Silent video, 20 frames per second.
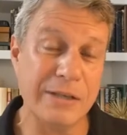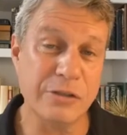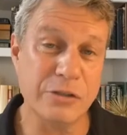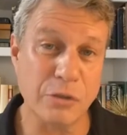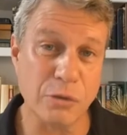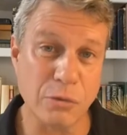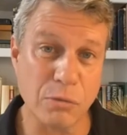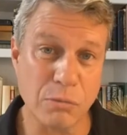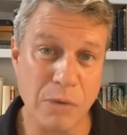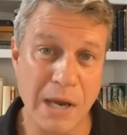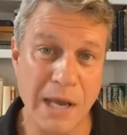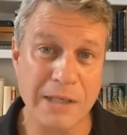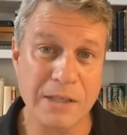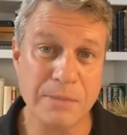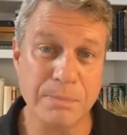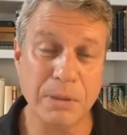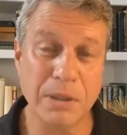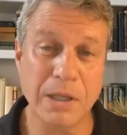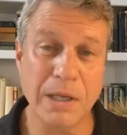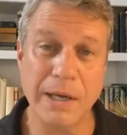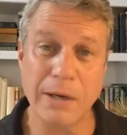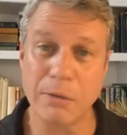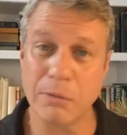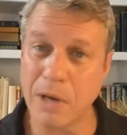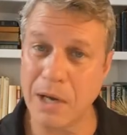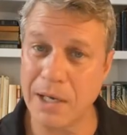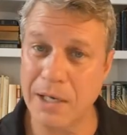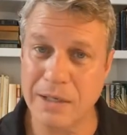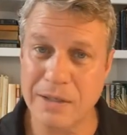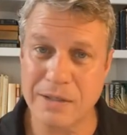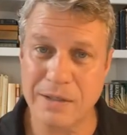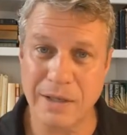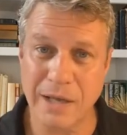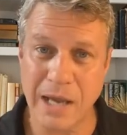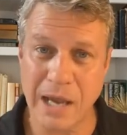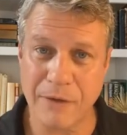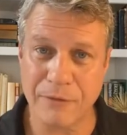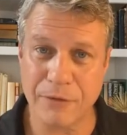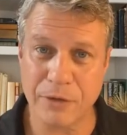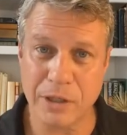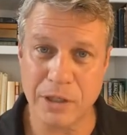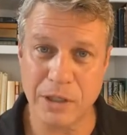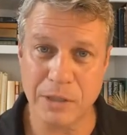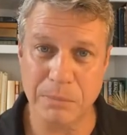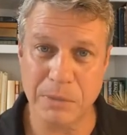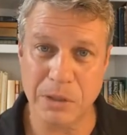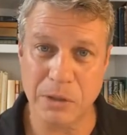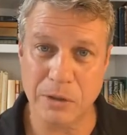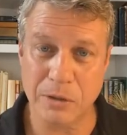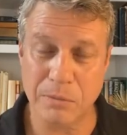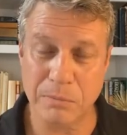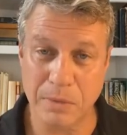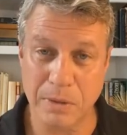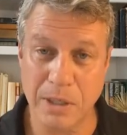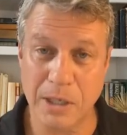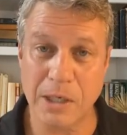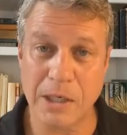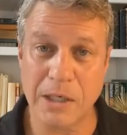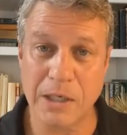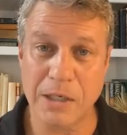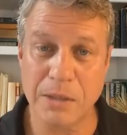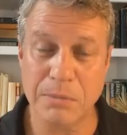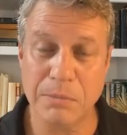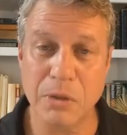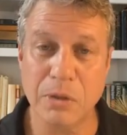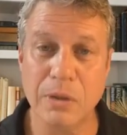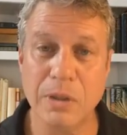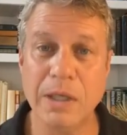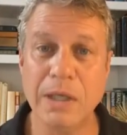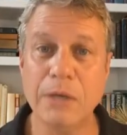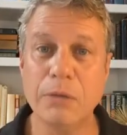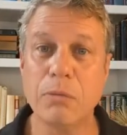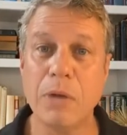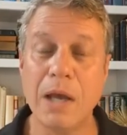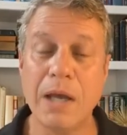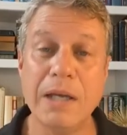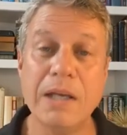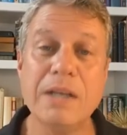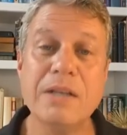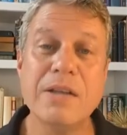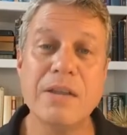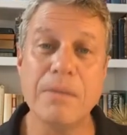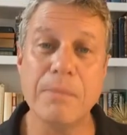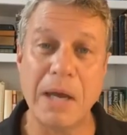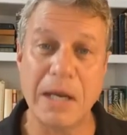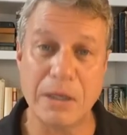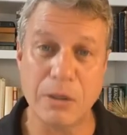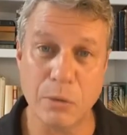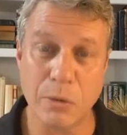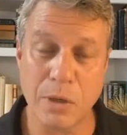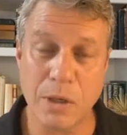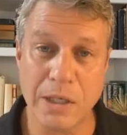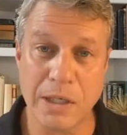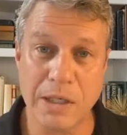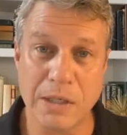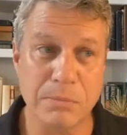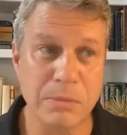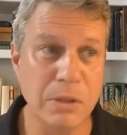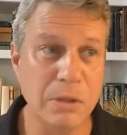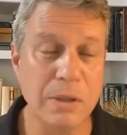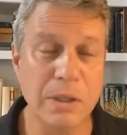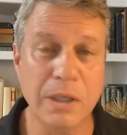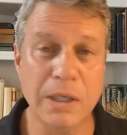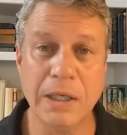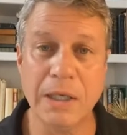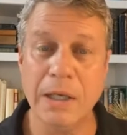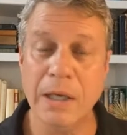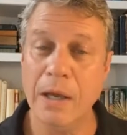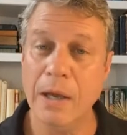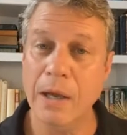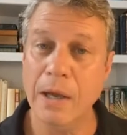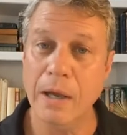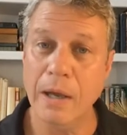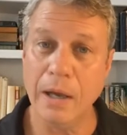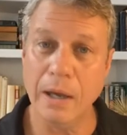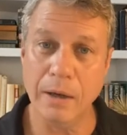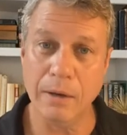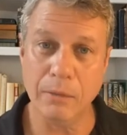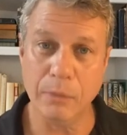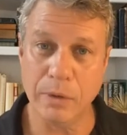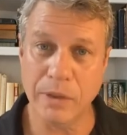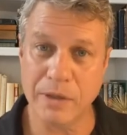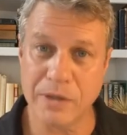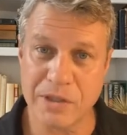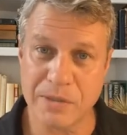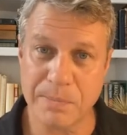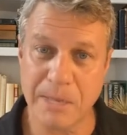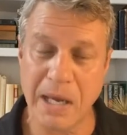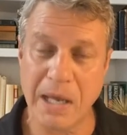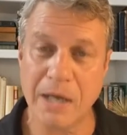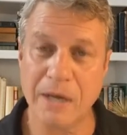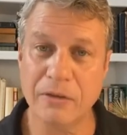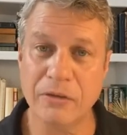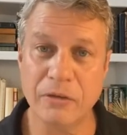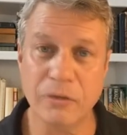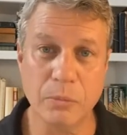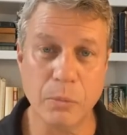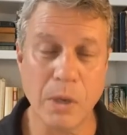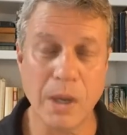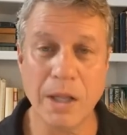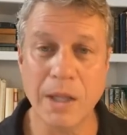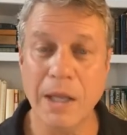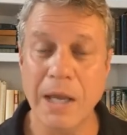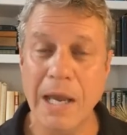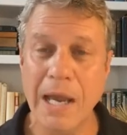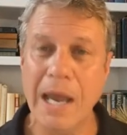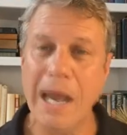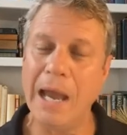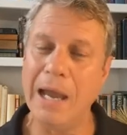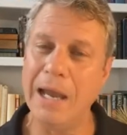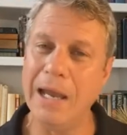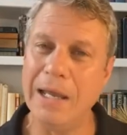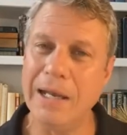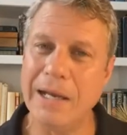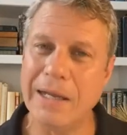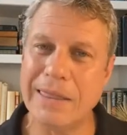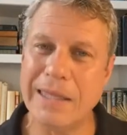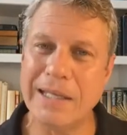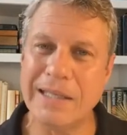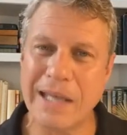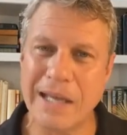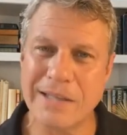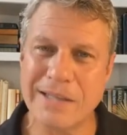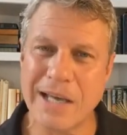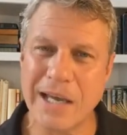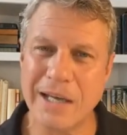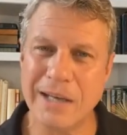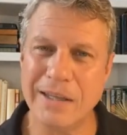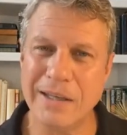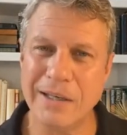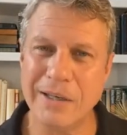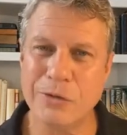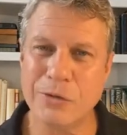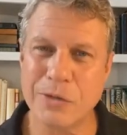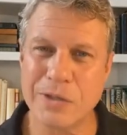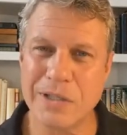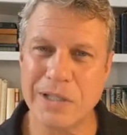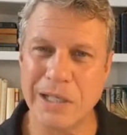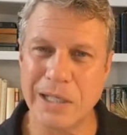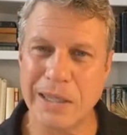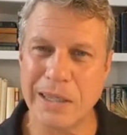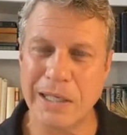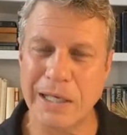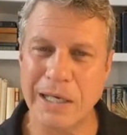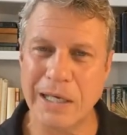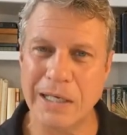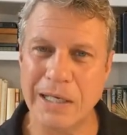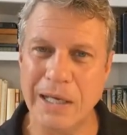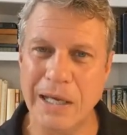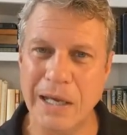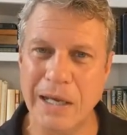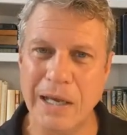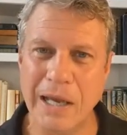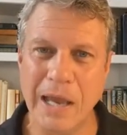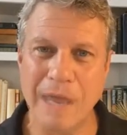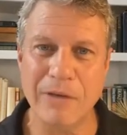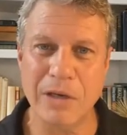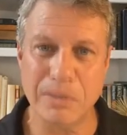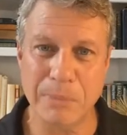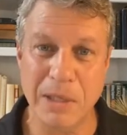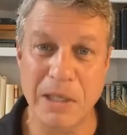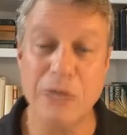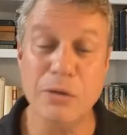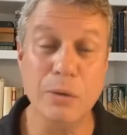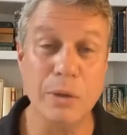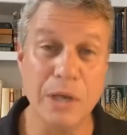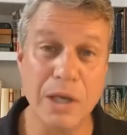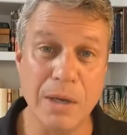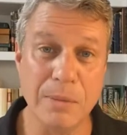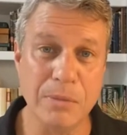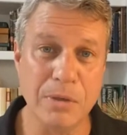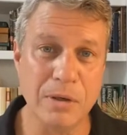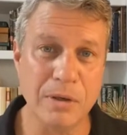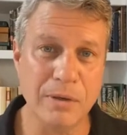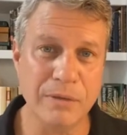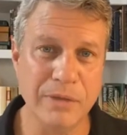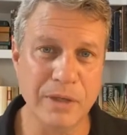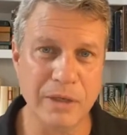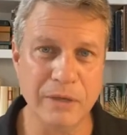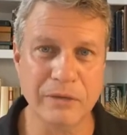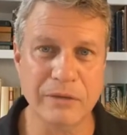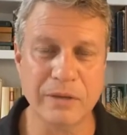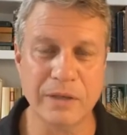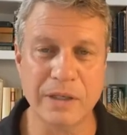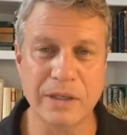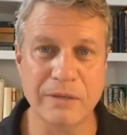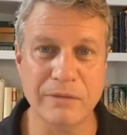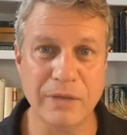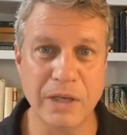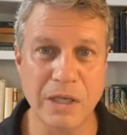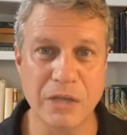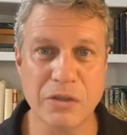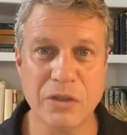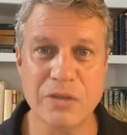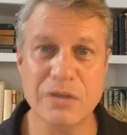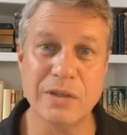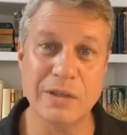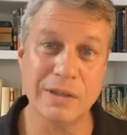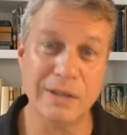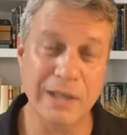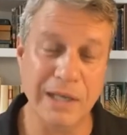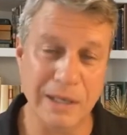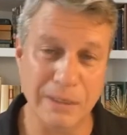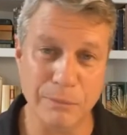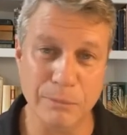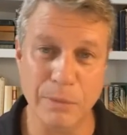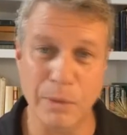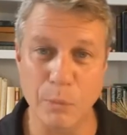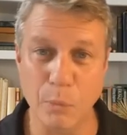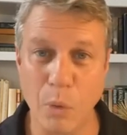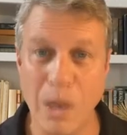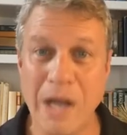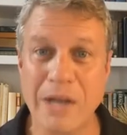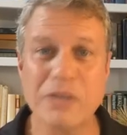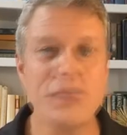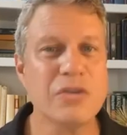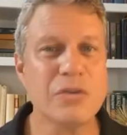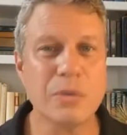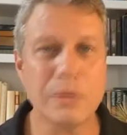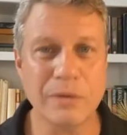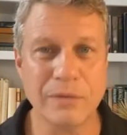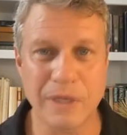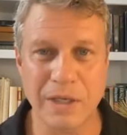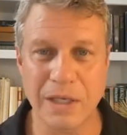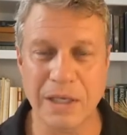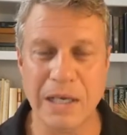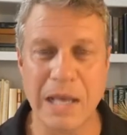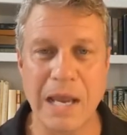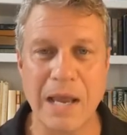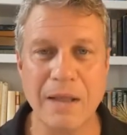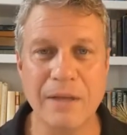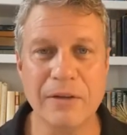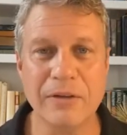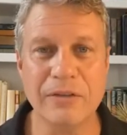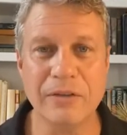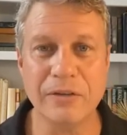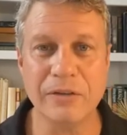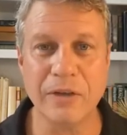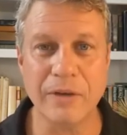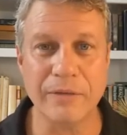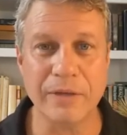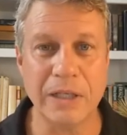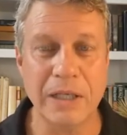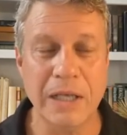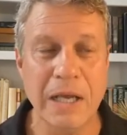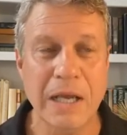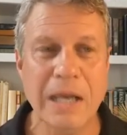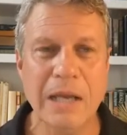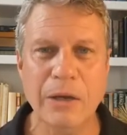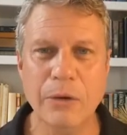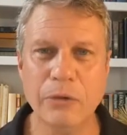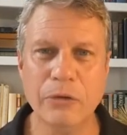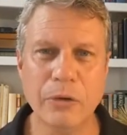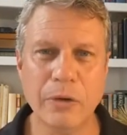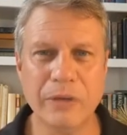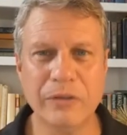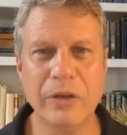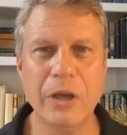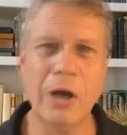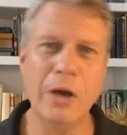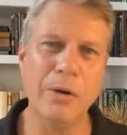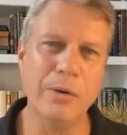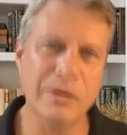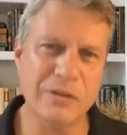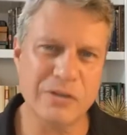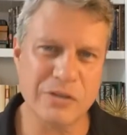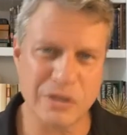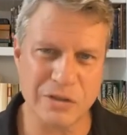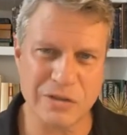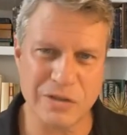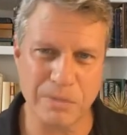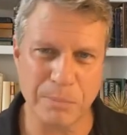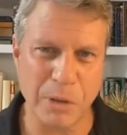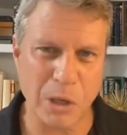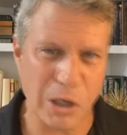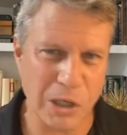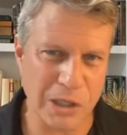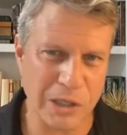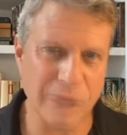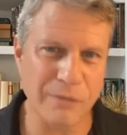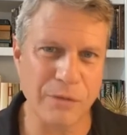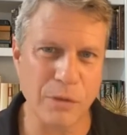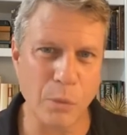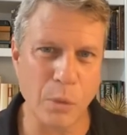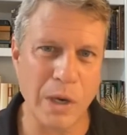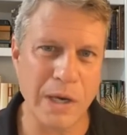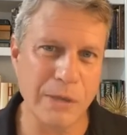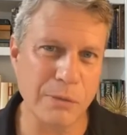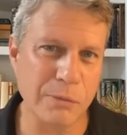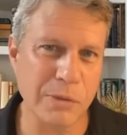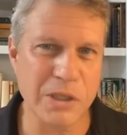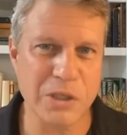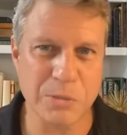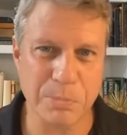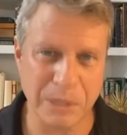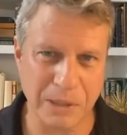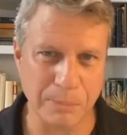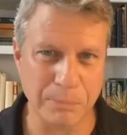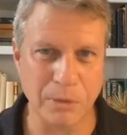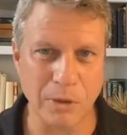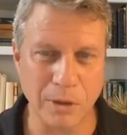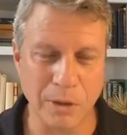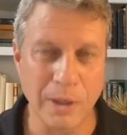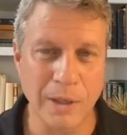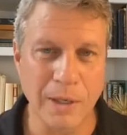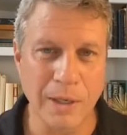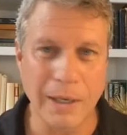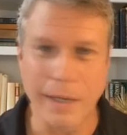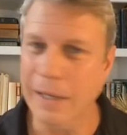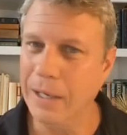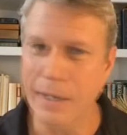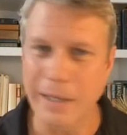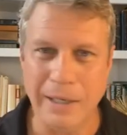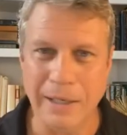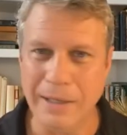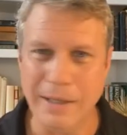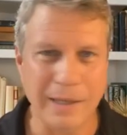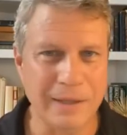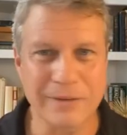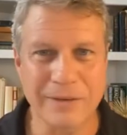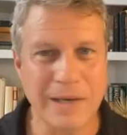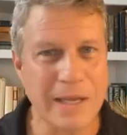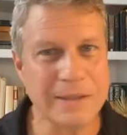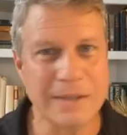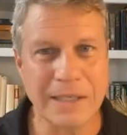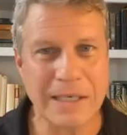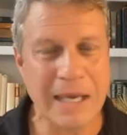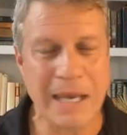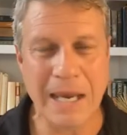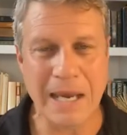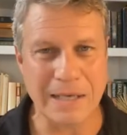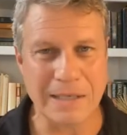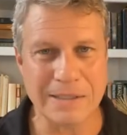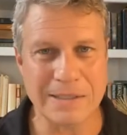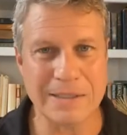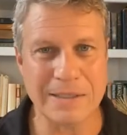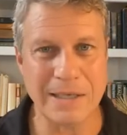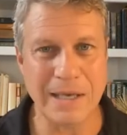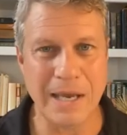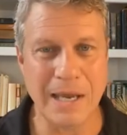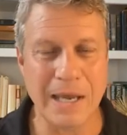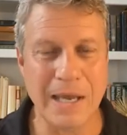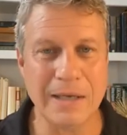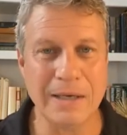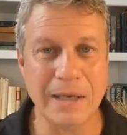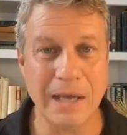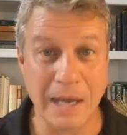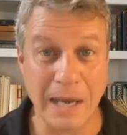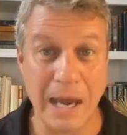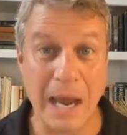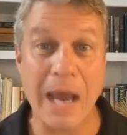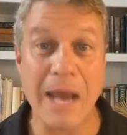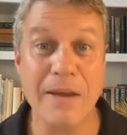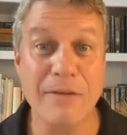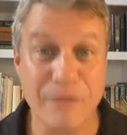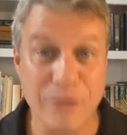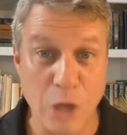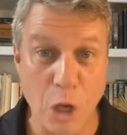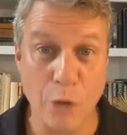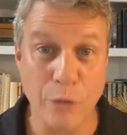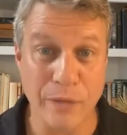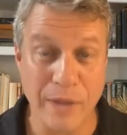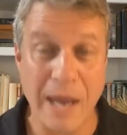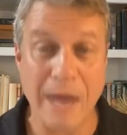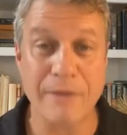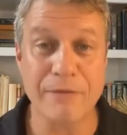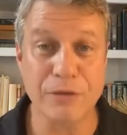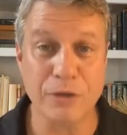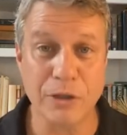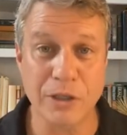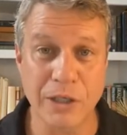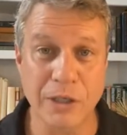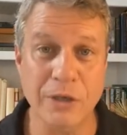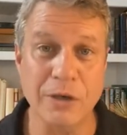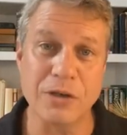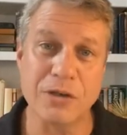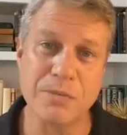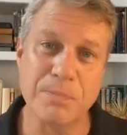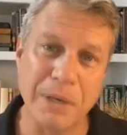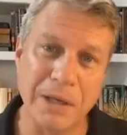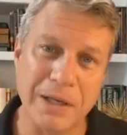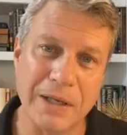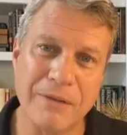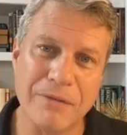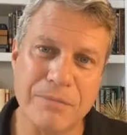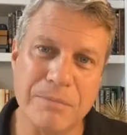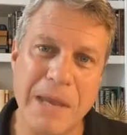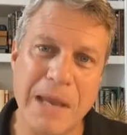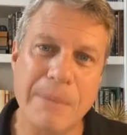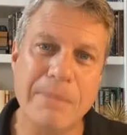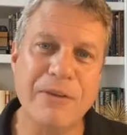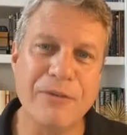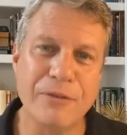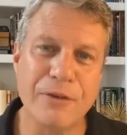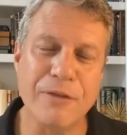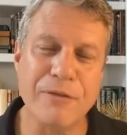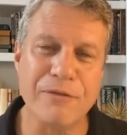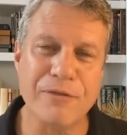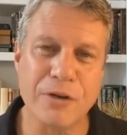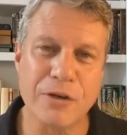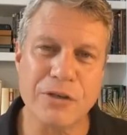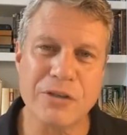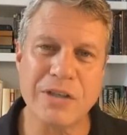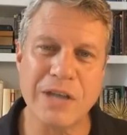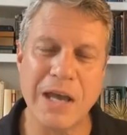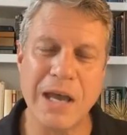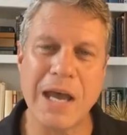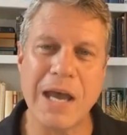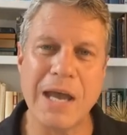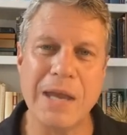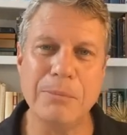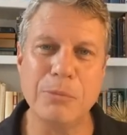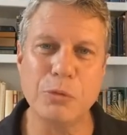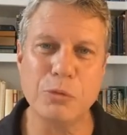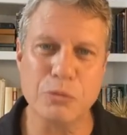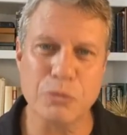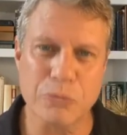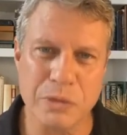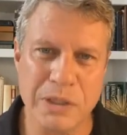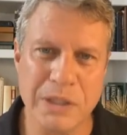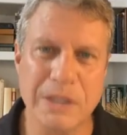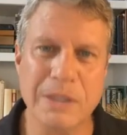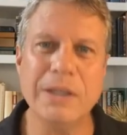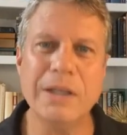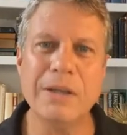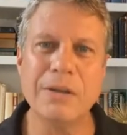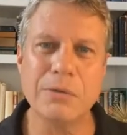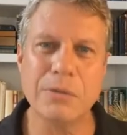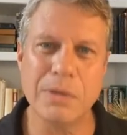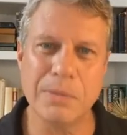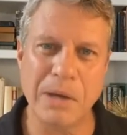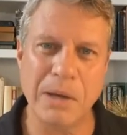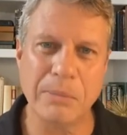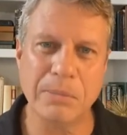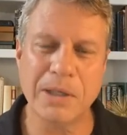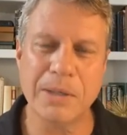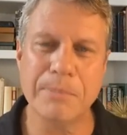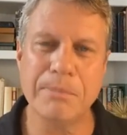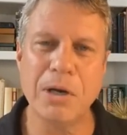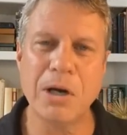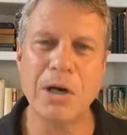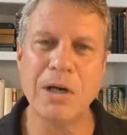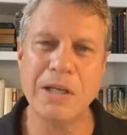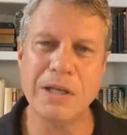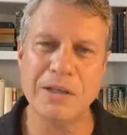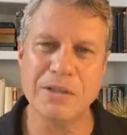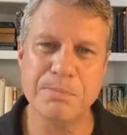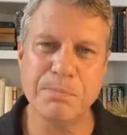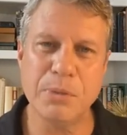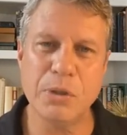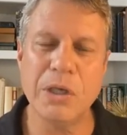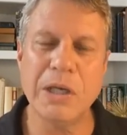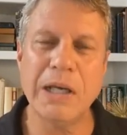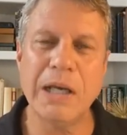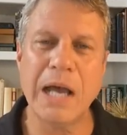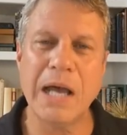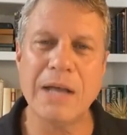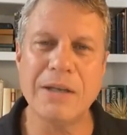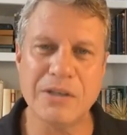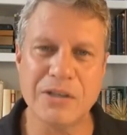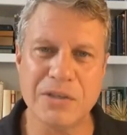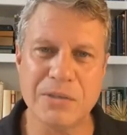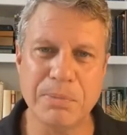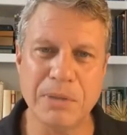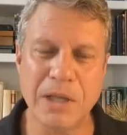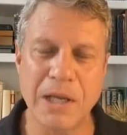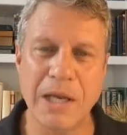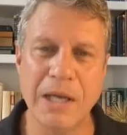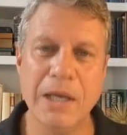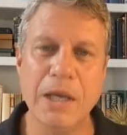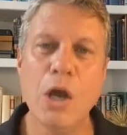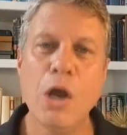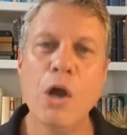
direct play right into the African American community, right into the minority community, uh, with Hispanics as well. And I think that's kind of the interesting thing, uh, having been to a number of these uh, conventions and, and, and watched sort of the analysis of it, it was always, oh, it's just the party of the white rich people. That's not the case. And I, have known that for years. But maybe for the first time, really the Republican Party is putting on display